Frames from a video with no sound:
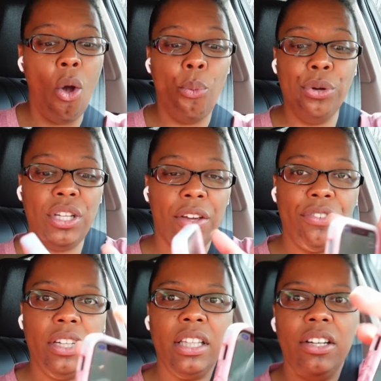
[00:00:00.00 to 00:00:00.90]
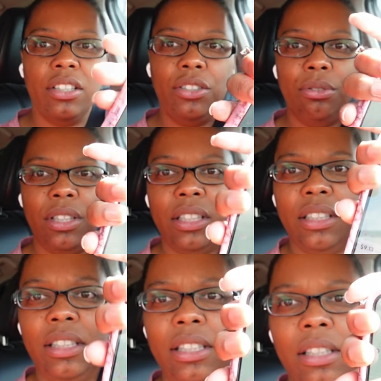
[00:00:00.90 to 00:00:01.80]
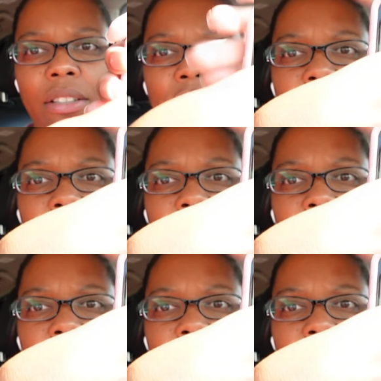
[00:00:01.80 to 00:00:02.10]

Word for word: We're definitely going to do this.